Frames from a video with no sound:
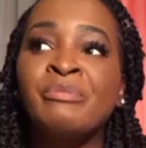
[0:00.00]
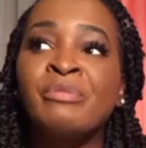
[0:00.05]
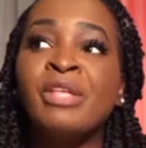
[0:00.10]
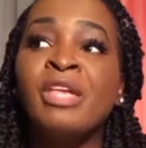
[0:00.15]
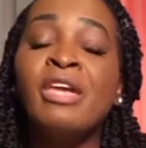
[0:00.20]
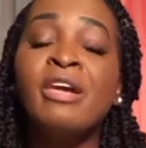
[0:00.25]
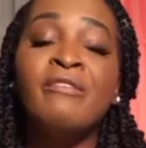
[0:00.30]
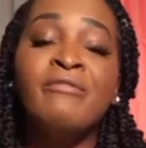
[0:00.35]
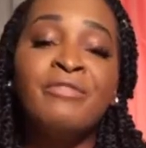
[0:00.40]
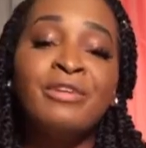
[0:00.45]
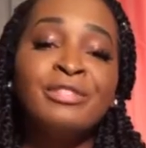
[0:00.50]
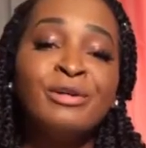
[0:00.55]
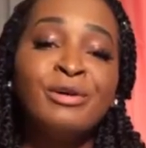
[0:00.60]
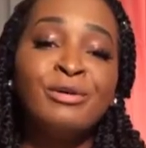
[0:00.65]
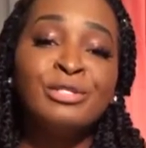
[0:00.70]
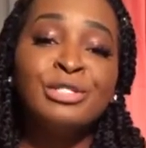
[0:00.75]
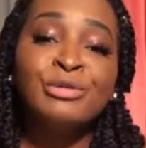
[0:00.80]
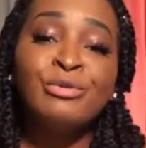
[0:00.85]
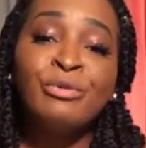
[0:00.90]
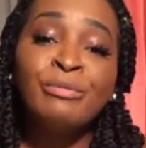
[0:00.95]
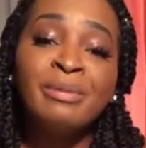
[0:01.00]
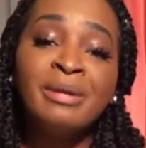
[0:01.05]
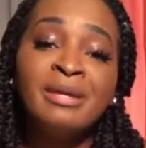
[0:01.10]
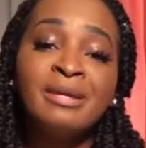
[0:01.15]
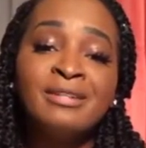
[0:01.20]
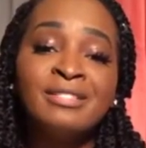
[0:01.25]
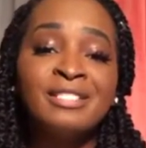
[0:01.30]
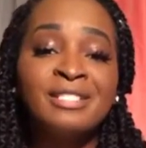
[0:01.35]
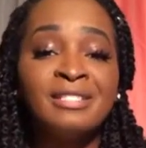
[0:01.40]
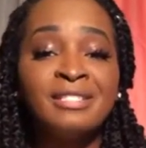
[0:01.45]
And for those who will be
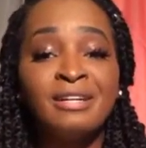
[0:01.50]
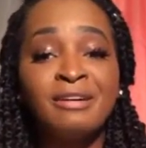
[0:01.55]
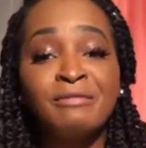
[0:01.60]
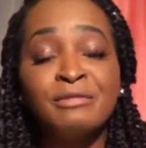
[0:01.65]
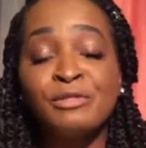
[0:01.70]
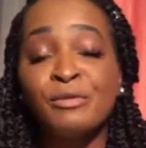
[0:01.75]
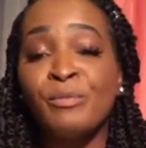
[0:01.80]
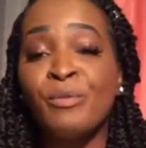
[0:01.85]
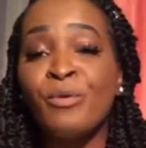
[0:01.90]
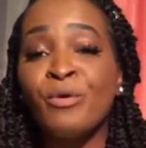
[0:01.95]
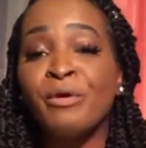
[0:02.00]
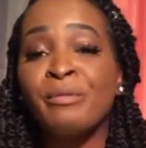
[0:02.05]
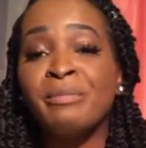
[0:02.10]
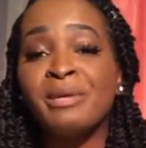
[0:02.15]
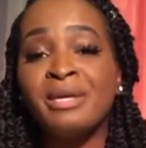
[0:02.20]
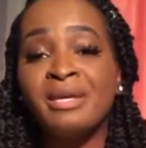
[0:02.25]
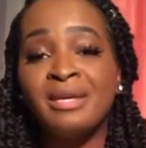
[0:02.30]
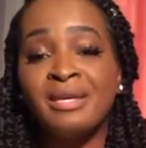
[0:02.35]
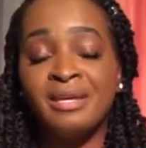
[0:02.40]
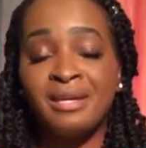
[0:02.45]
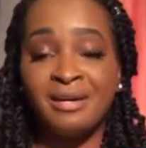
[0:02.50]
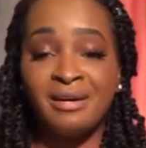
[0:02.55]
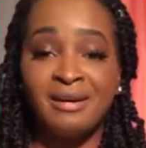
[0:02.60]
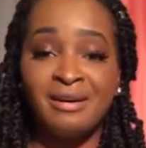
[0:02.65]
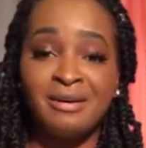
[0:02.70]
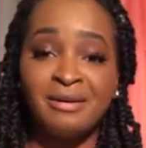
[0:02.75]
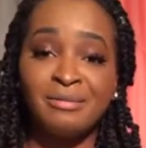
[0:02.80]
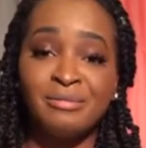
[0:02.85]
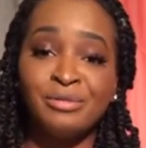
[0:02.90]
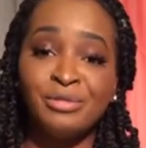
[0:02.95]
here to love, support me
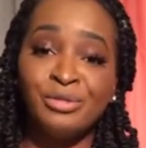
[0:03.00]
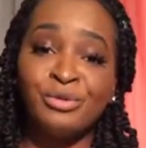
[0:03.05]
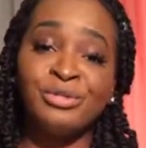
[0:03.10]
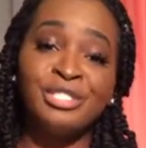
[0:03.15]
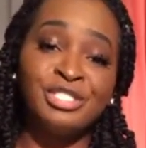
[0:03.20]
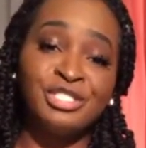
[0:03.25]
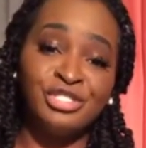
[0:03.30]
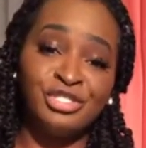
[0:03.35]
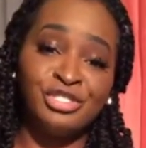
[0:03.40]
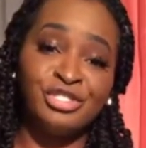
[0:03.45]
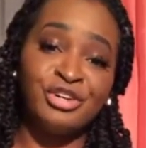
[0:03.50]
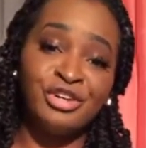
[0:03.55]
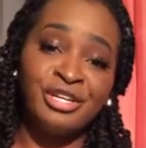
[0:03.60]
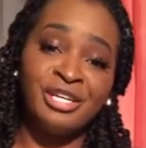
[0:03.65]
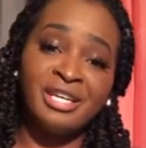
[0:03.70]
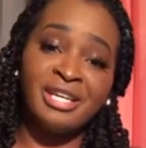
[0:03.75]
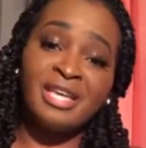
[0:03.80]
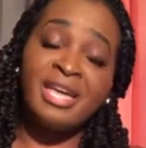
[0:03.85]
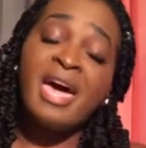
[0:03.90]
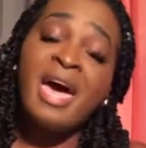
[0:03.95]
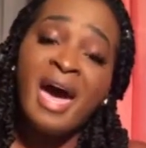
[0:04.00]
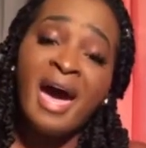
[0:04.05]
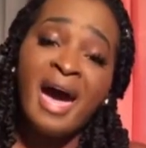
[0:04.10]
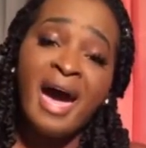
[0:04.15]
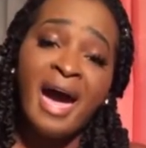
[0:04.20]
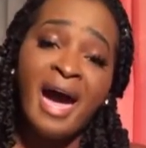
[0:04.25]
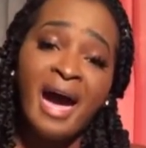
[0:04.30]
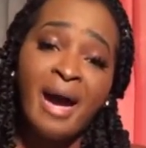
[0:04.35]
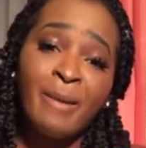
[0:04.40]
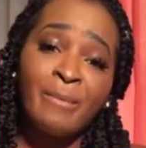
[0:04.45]
during this journey,
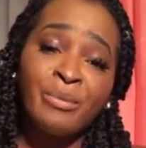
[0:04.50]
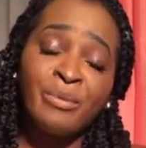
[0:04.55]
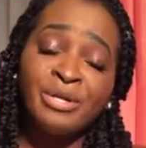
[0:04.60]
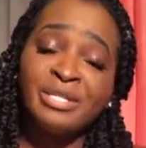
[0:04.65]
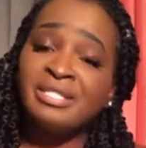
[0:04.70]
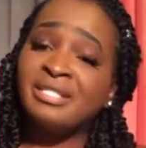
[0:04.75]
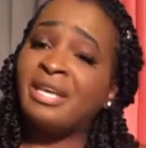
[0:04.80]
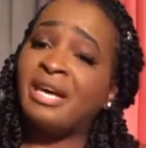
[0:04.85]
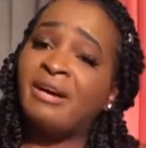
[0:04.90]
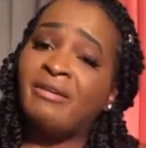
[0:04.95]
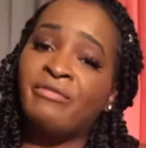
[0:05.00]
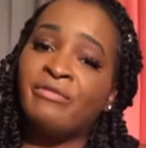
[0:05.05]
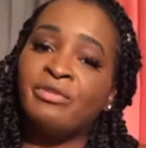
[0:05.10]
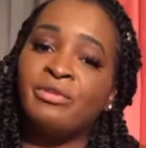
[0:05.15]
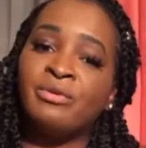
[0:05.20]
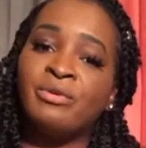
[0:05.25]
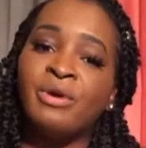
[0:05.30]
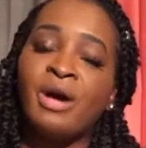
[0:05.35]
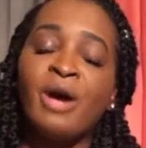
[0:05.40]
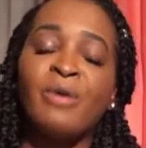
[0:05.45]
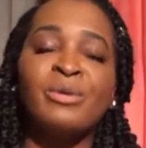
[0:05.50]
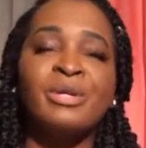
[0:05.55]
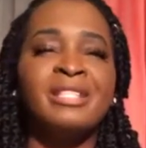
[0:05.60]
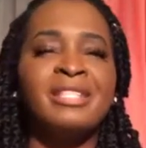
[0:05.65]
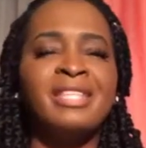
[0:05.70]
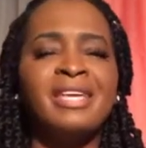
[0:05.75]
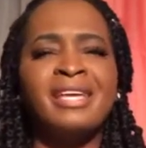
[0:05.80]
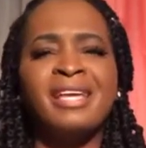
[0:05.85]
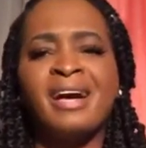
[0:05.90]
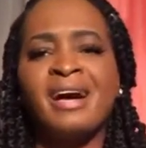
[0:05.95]
I praise God for you. I really
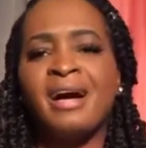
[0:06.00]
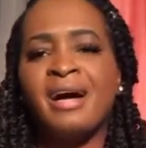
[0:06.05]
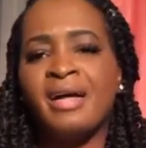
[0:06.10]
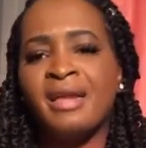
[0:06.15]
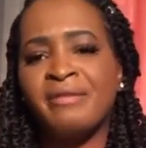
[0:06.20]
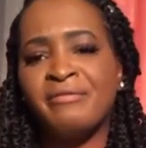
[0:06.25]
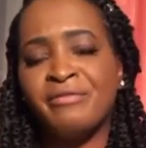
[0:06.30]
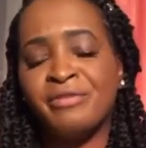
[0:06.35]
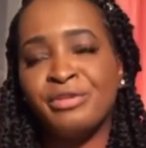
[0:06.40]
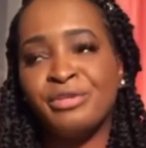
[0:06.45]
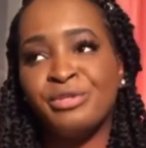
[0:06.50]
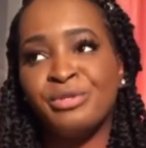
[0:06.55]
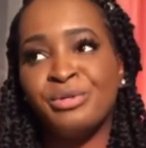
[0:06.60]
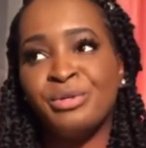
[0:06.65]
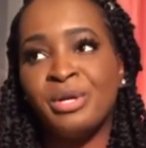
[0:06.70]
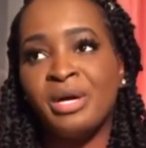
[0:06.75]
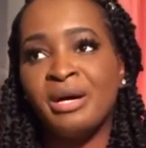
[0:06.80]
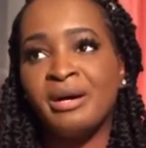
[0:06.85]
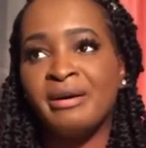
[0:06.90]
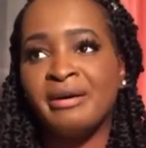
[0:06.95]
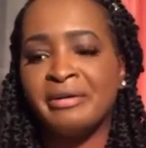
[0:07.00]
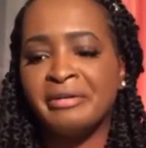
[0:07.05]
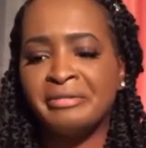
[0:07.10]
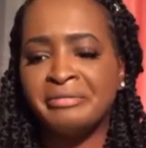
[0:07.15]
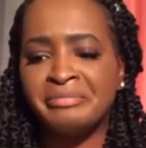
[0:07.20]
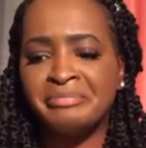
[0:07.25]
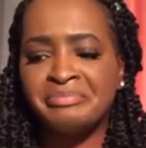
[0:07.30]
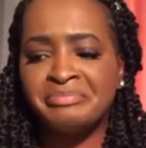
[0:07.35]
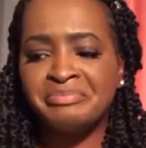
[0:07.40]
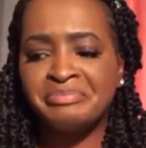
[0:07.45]
thank God for you.
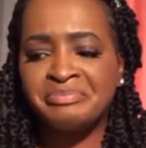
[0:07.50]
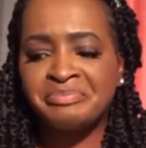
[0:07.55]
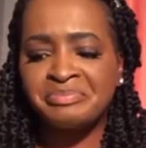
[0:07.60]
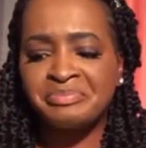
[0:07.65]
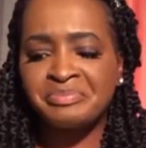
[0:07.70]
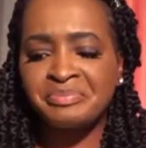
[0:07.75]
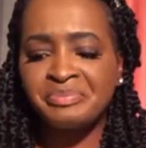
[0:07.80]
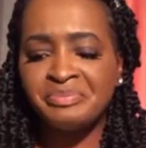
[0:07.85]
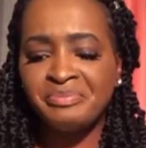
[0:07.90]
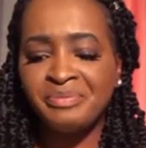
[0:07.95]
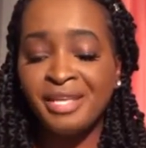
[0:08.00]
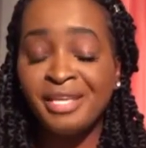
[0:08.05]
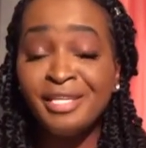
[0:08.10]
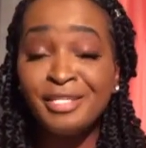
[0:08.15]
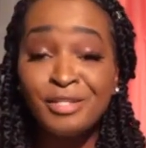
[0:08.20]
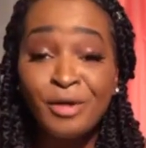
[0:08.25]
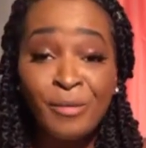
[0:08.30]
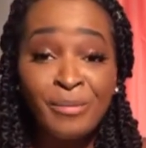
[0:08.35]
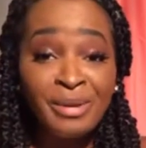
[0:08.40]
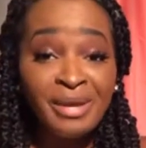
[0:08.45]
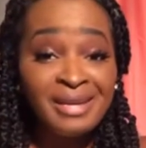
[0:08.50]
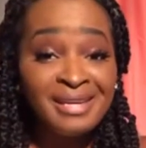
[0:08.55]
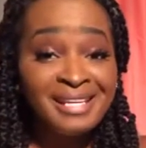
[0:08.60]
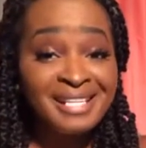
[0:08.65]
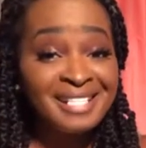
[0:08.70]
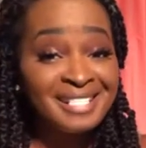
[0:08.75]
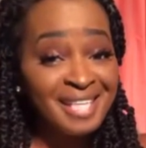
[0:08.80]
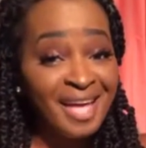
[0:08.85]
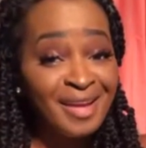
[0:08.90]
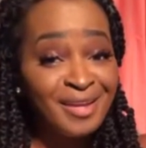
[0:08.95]
It's going to be an
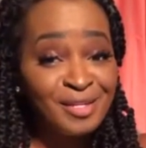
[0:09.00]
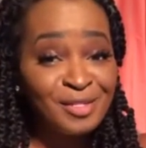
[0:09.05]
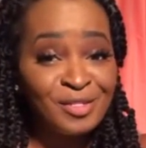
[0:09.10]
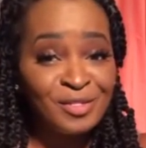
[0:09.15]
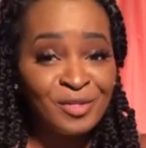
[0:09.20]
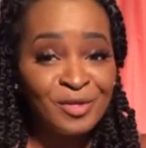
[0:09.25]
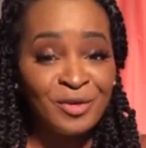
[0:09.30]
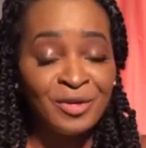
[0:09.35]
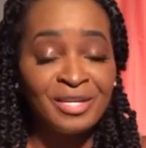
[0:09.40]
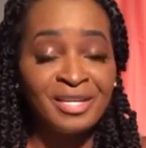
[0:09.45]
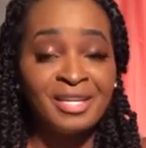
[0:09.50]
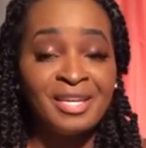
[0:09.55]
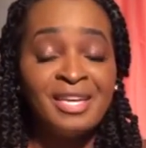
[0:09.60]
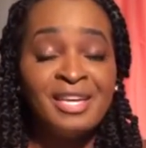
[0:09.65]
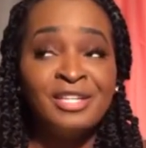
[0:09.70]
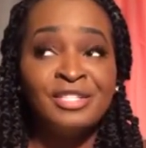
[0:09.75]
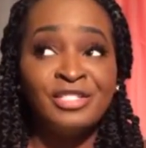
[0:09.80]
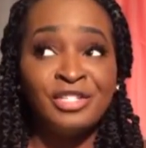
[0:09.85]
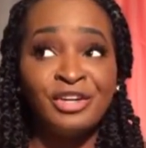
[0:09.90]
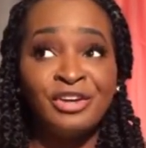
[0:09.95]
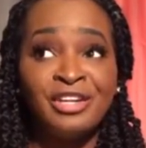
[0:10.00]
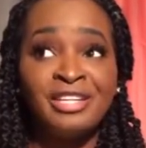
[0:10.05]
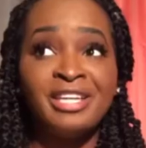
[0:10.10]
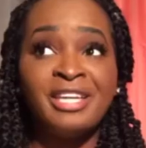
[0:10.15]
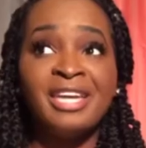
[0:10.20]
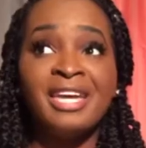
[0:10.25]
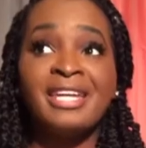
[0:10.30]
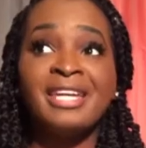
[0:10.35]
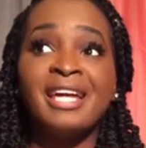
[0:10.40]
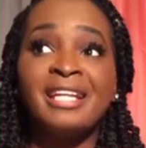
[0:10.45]
exciting
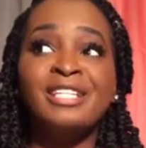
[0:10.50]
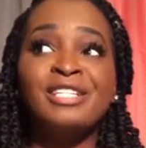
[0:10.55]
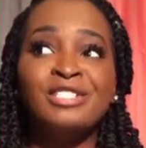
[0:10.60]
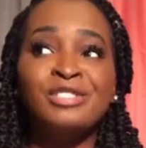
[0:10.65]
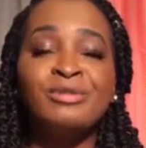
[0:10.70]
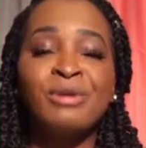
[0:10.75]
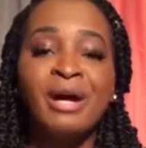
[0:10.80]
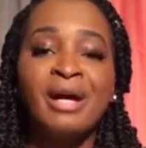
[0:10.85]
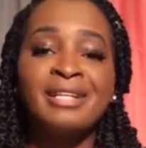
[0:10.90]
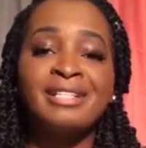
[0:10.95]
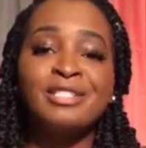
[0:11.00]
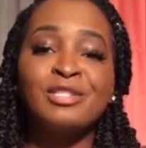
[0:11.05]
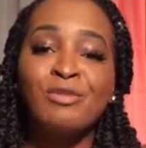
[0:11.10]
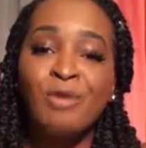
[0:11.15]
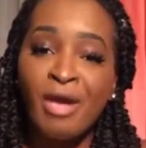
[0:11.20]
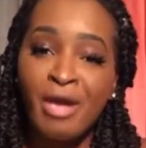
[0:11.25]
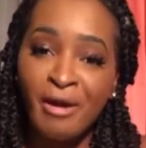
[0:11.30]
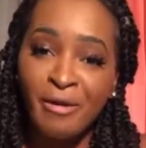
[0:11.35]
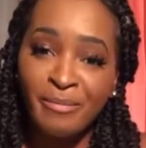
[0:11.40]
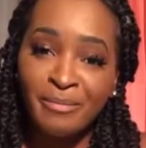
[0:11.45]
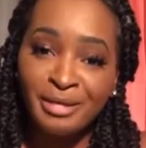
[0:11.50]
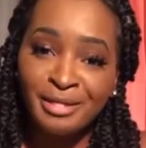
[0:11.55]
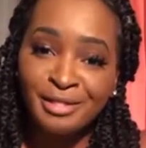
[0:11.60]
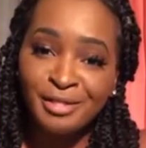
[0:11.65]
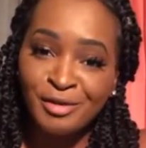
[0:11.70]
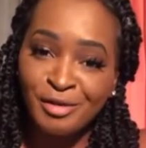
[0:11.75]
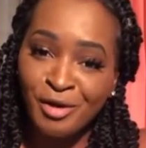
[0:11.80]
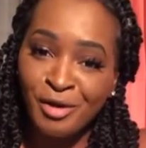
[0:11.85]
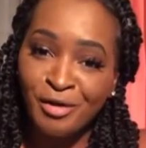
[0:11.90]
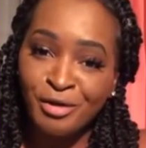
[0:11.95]
journey, and I need you guys to help me, to
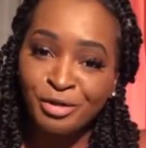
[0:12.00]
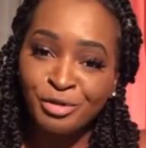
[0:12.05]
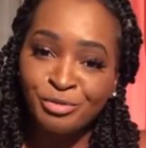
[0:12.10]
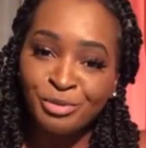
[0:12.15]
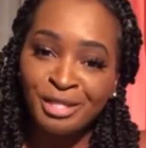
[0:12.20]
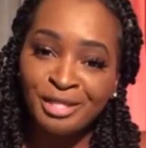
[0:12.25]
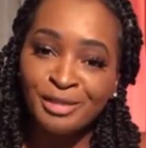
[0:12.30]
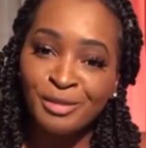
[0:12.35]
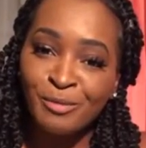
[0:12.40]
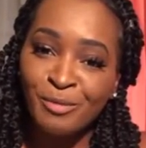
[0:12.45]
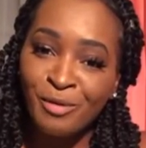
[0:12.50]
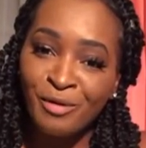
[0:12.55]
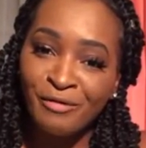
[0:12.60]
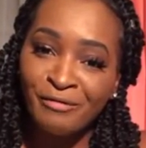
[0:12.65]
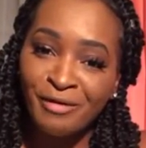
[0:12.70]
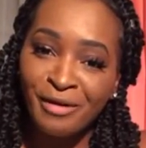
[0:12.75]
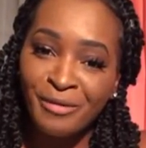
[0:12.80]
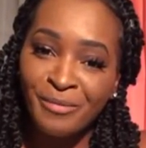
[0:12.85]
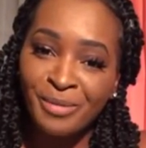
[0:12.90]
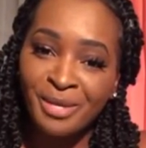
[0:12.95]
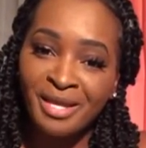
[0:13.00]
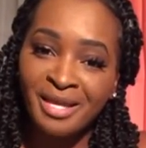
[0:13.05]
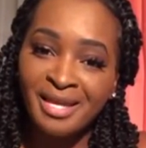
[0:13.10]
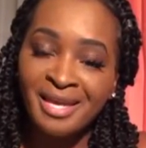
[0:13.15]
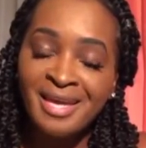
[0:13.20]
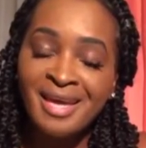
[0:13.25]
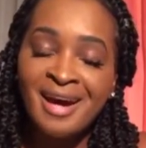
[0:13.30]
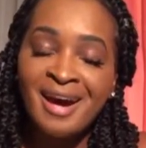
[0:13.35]
encourage me, to motivate me